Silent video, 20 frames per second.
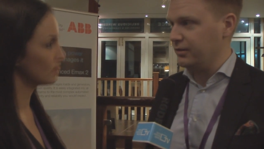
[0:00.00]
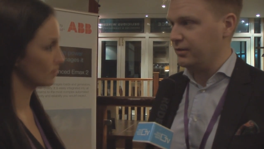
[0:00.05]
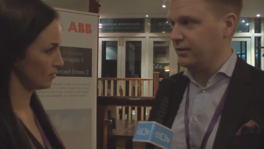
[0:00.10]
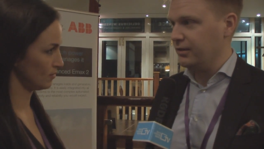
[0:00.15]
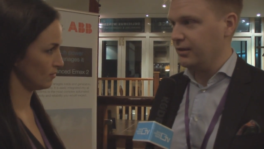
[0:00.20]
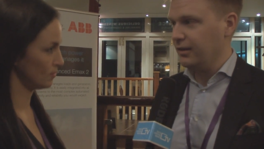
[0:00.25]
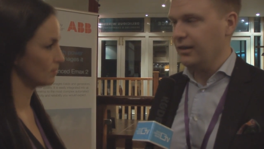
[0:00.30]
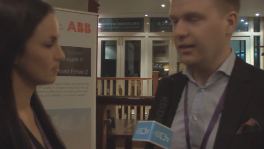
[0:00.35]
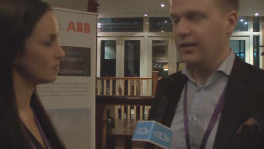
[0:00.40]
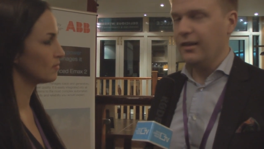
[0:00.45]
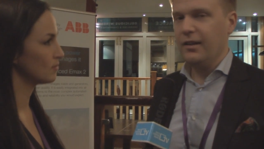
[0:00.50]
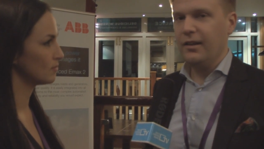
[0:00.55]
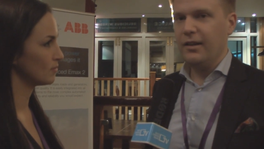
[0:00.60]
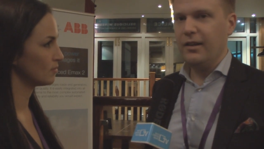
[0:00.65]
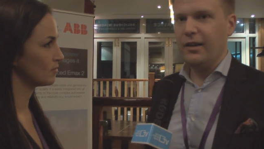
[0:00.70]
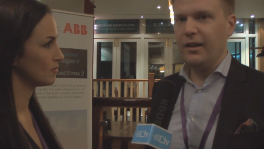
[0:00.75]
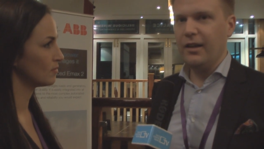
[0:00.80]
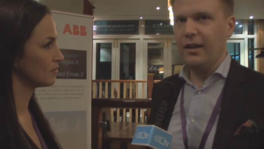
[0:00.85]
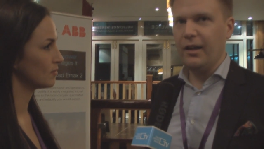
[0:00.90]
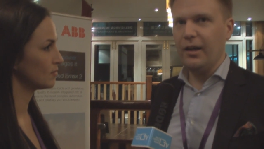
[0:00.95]

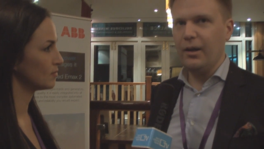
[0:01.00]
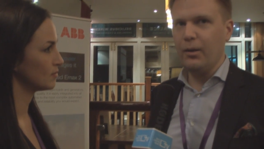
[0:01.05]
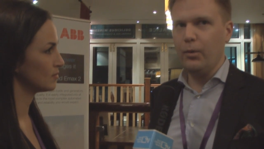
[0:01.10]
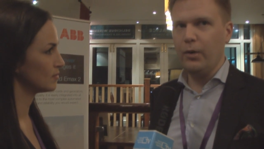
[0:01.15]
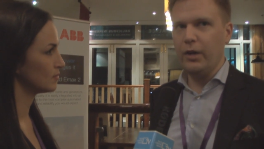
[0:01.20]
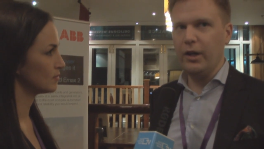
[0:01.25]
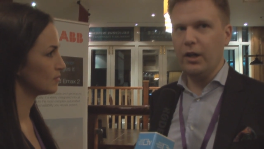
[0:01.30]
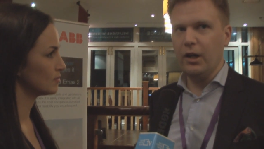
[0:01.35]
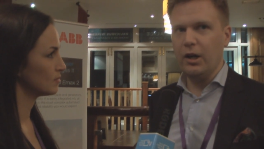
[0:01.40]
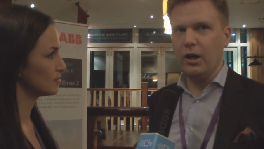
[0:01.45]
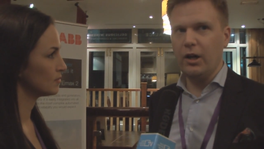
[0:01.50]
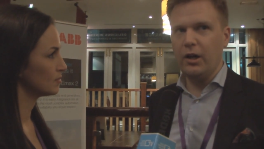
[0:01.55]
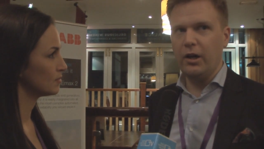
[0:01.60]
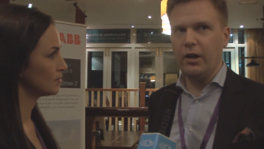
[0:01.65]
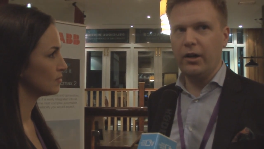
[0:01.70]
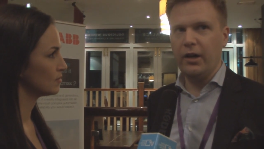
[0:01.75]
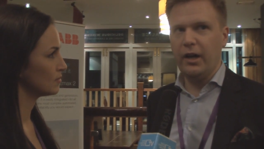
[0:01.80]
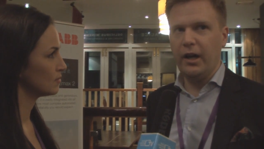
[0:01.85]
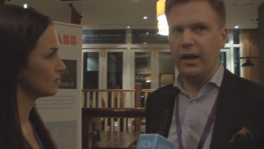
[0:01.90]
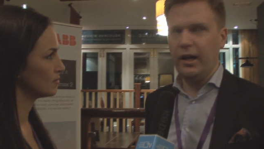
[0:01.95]
Speaker 1: Uh, we
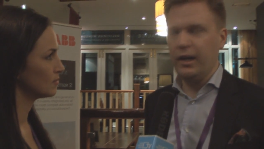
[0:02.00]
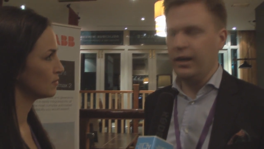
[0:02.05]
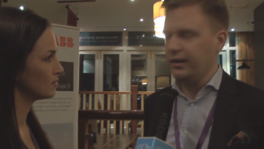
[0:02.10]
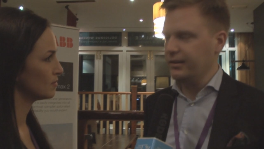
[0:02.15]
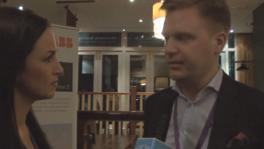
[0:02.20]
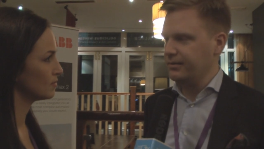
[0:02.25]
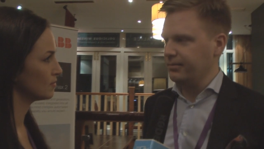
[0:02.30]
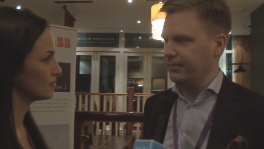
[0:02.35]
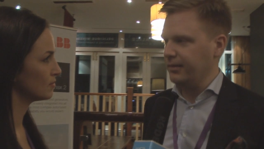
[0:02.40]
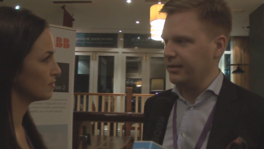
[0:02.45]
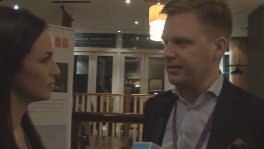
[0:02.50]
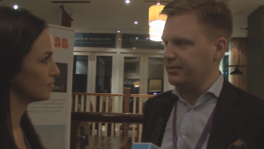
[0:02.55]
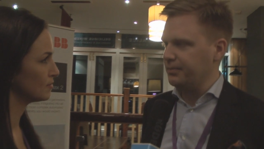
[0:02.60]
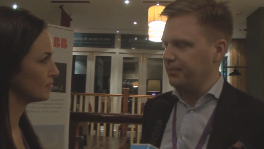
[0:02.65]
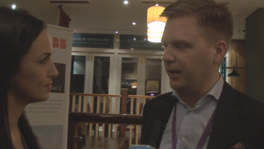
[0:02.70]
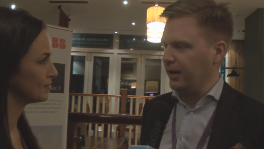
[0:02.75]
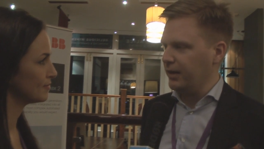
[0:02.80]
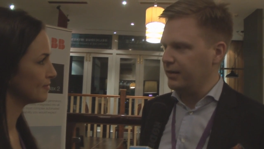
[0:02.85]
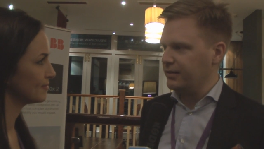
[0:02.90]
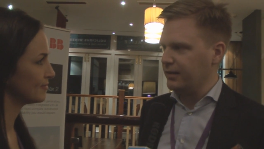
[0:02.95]
are a Swiss
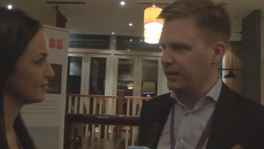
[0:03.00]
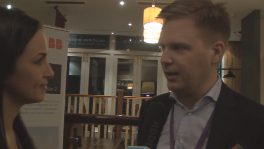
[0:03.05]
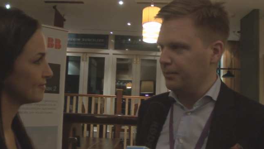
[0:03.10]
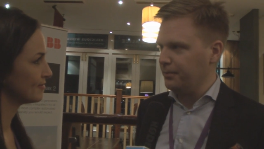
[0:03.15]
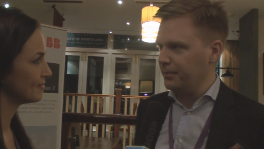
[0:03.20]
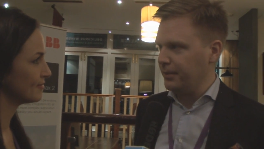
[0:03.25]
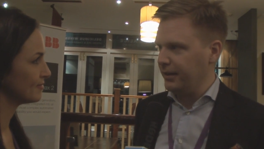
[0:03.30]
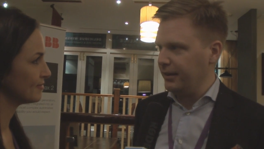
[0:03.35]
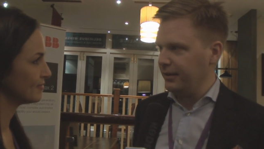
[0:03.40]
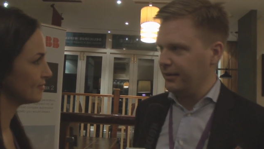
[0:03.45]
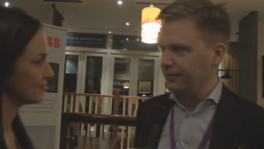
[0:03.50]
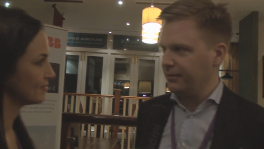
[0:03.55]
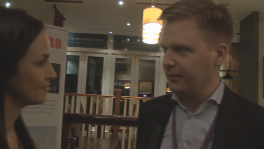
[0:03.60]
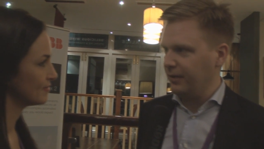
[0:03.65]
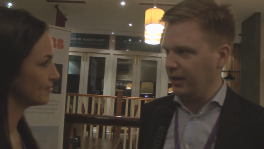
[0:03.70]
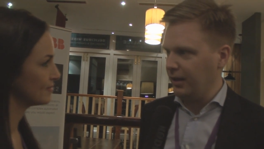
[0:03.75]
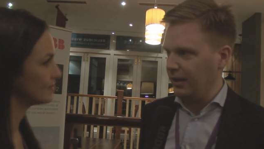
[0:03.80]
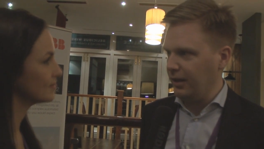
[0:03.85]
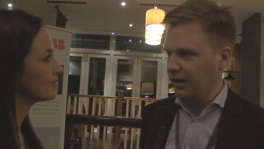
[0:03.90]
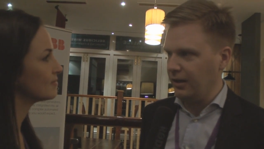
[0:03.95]
based company,
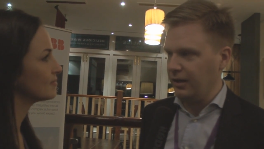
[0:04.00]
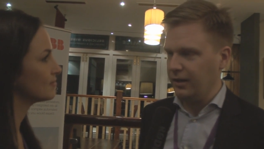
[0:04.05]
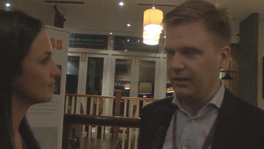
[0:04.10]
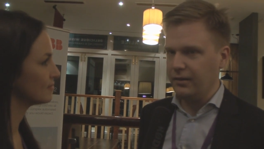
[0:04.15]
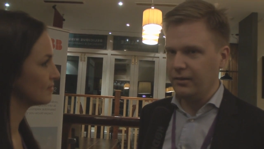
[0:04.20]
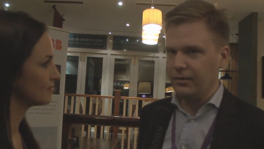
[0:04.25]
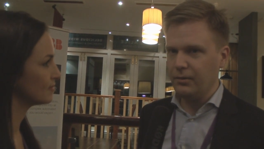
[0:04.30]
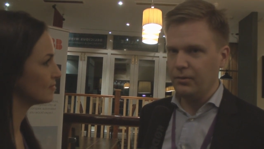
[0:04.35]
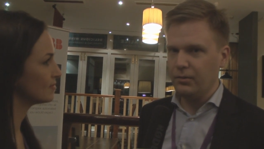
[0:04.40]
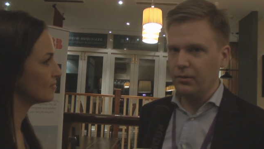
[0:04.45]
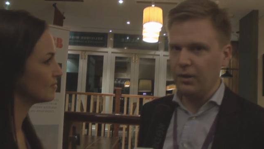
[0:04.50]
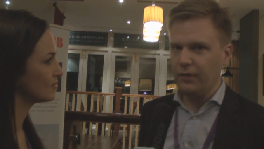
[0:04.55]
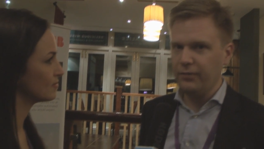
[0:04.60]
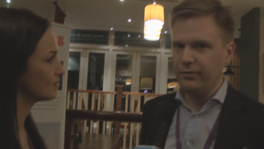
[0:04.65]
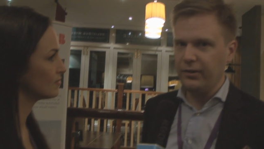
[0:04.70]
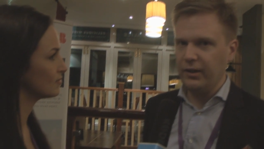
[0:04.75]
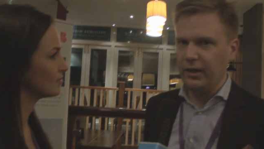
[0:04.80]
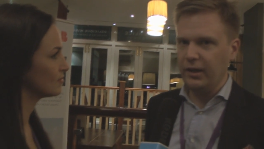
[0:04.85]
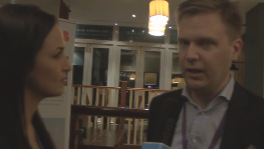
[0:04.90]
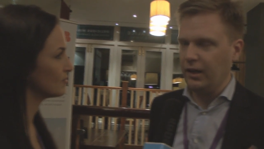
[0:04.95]
uh,
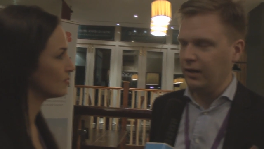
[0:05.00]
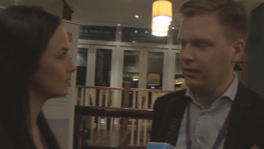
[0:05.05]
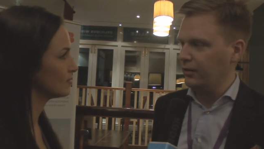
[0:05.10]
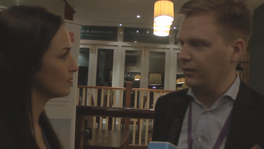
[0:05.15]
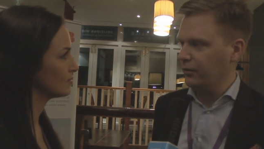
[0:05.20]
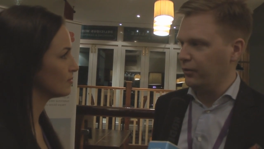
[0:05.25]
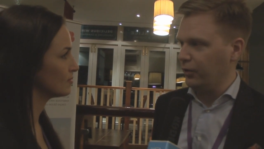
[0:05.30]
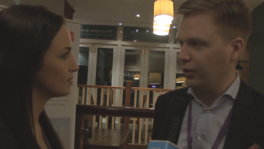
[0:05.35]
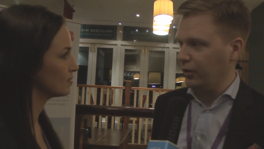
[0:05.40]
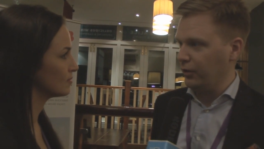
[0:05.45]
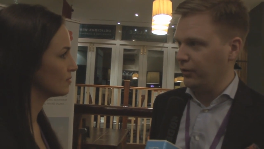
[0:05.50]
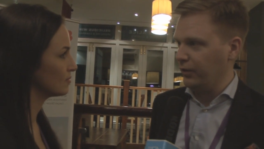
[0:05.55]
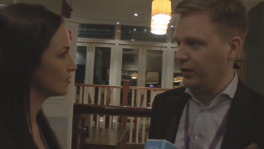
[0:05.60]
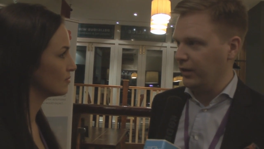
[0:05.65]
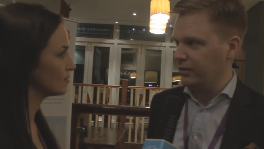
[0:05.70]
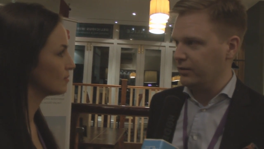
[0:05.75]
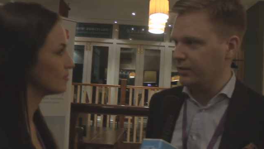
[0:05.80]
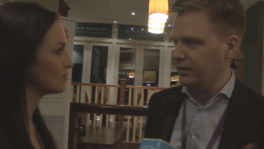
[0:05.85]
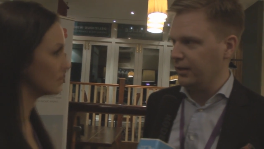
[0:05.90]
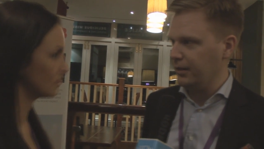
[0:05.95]
roughly
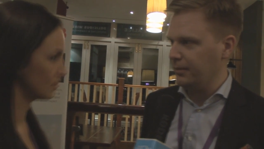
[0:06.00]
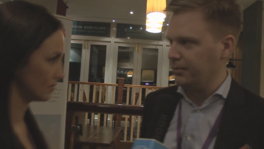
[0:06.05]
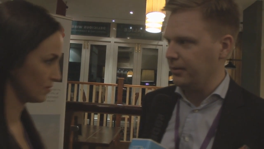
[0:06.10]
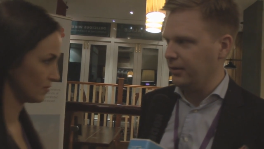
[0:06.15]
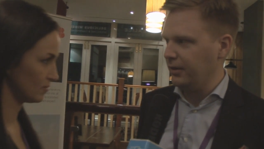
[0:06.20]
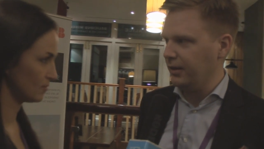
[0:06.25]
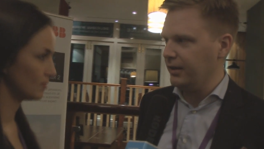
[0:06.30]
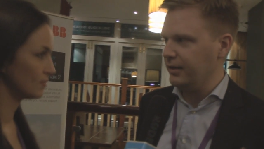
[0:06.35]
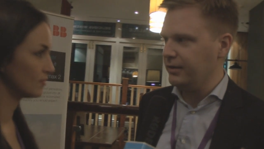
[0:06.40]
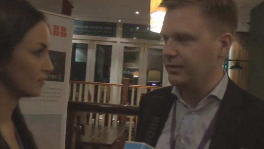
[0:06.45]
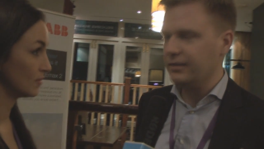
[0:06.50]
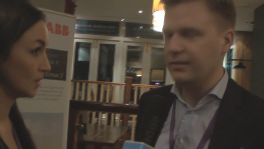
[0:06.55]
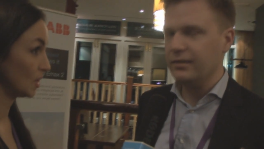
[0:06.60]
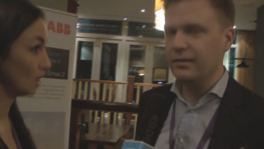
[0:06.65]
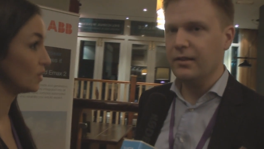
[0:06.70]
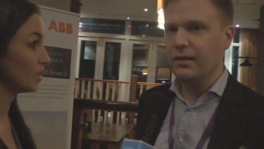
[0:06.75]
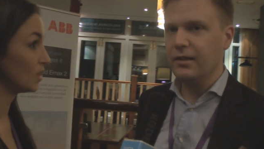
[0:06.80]
140,000 employees.